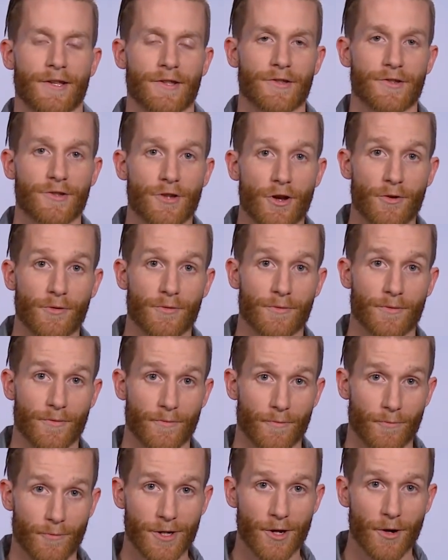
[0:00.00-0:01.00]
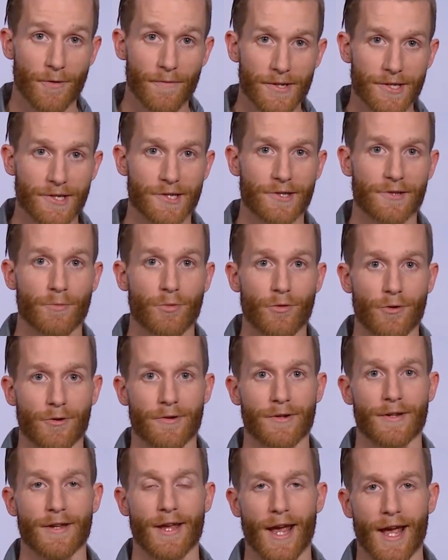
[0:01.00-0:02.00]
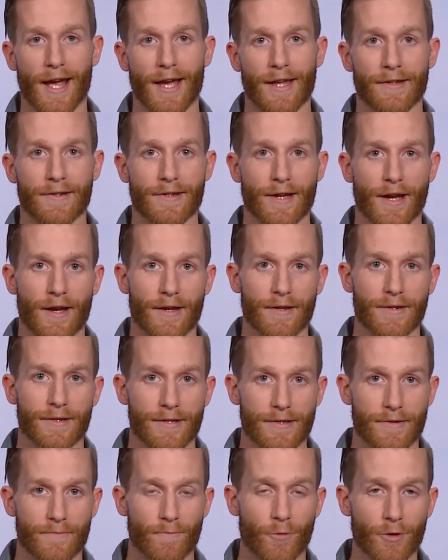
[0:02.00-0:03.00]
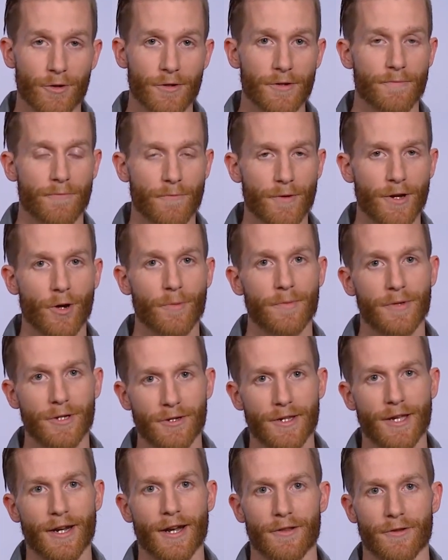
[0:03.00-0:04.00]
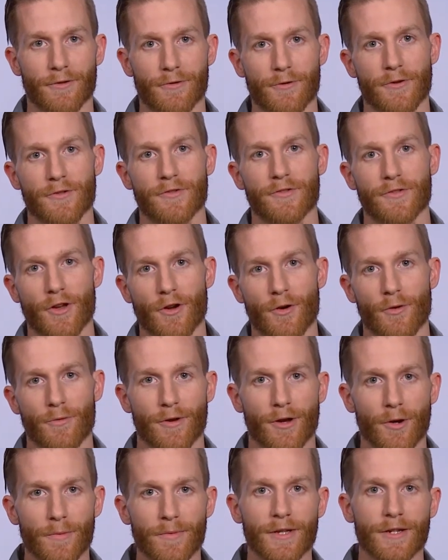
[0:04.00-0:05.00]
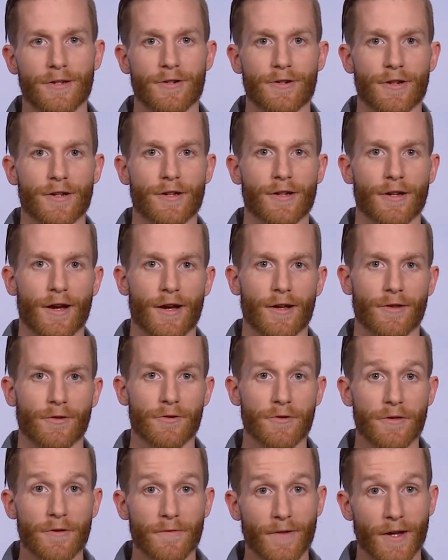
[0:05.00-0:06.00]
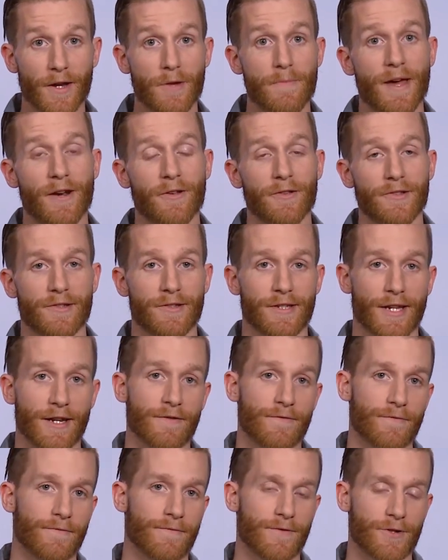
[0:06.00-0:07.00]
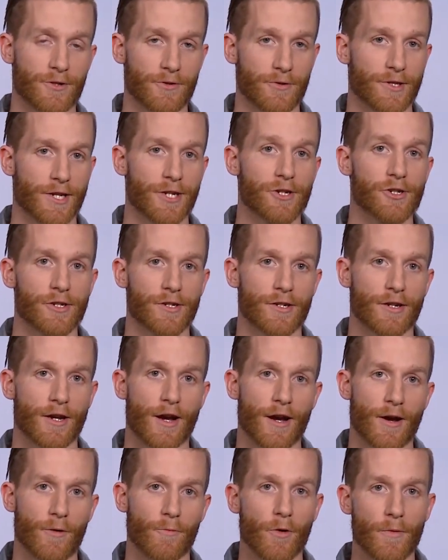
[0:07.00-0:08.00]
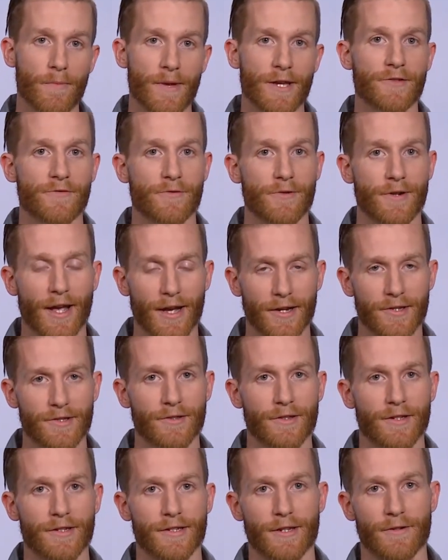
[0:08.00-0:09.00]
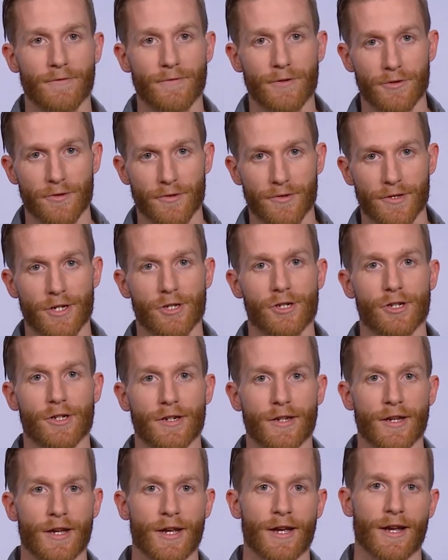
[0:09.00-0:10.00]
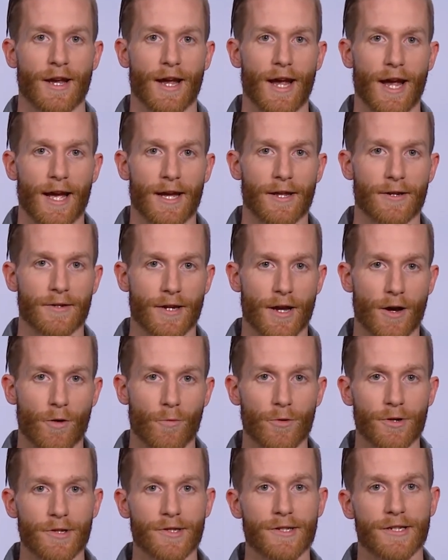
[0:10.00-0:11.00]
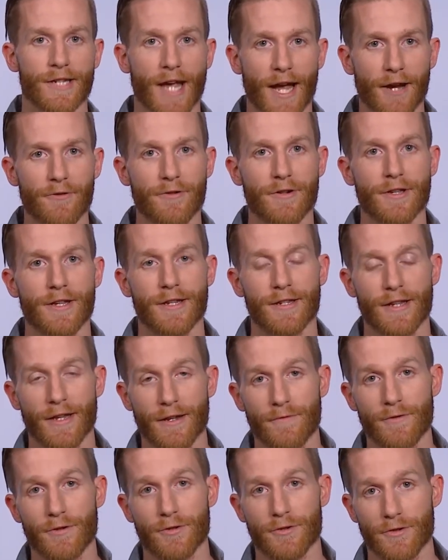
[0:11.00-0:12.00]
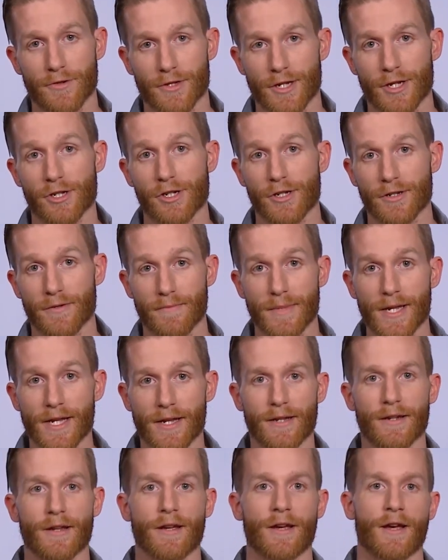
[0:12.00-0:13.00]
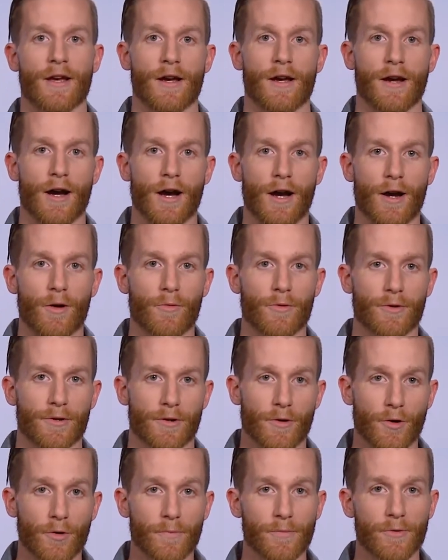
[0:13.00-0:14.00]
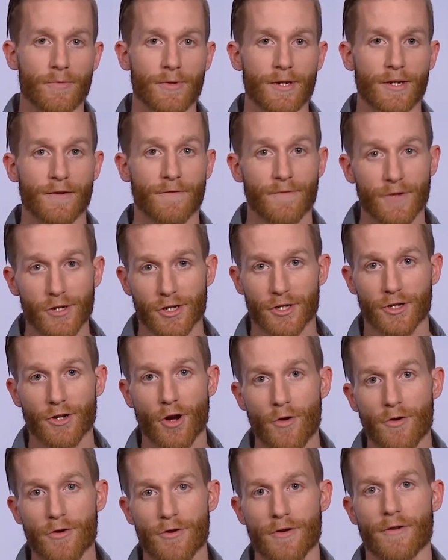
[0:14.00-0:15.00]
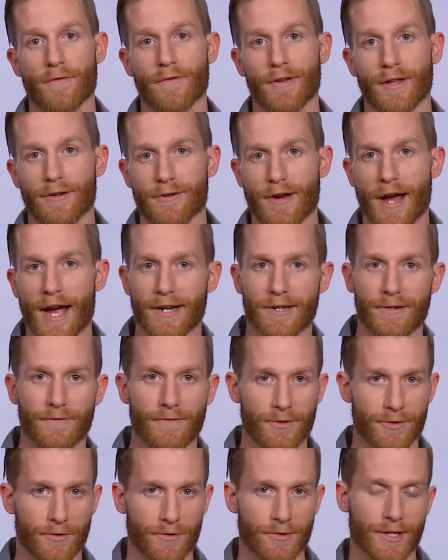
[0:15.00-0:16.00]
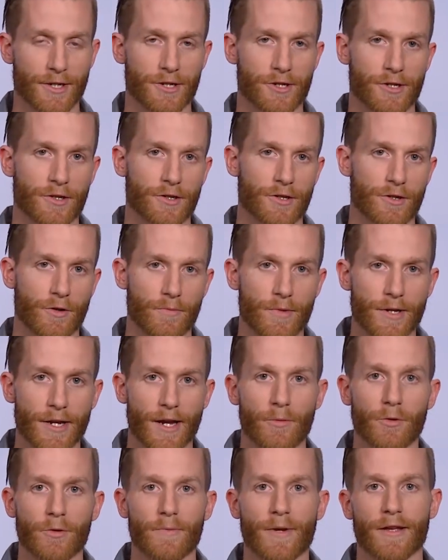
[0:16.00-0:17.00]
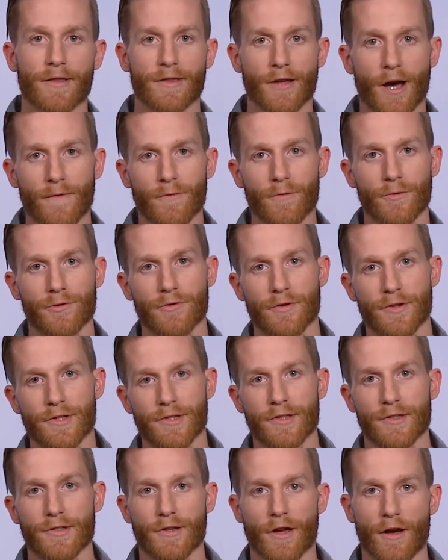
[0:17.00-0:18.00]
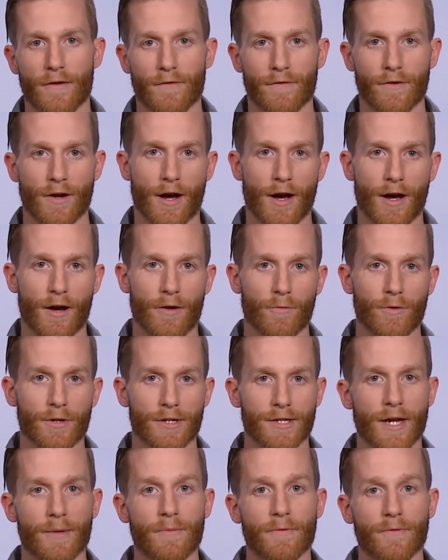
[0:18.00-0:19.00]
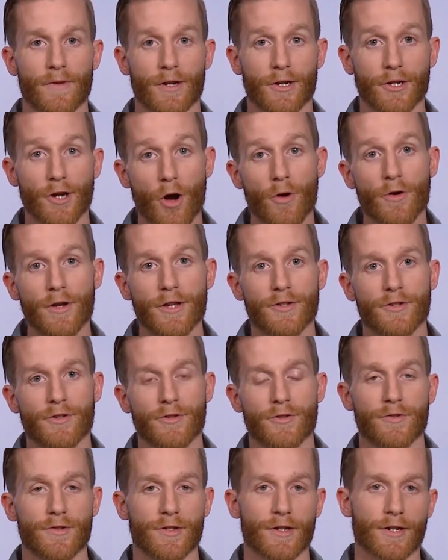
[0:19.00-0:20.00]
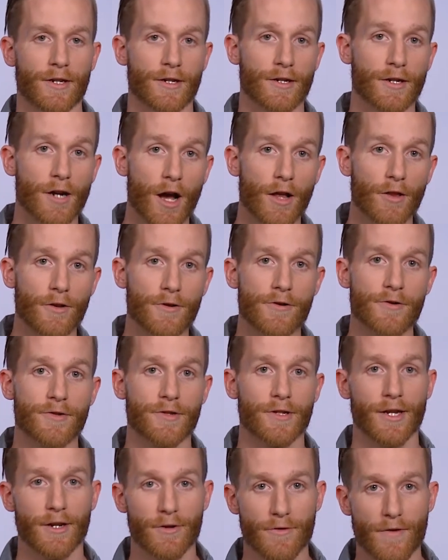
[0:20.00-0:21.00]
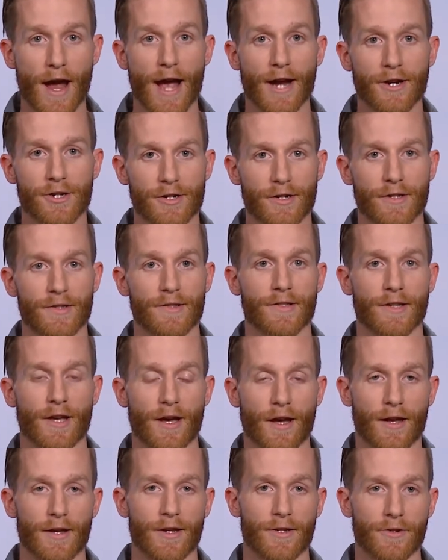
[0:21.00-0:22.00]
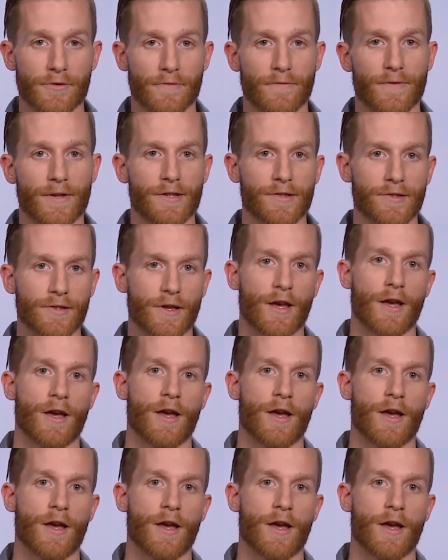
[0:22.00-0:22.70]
So we know Viz is important, and we hope that you get out of the course? So we hope that you're going to learn the fundamentals of data visualization, what makes for an excellent data visualization, and what does integrity in data visualization mean? We hope you be an efficient coder of interactive visualizations, being able to make thoughtful choices of what type of encodings you're using and colors and interactions in your viz.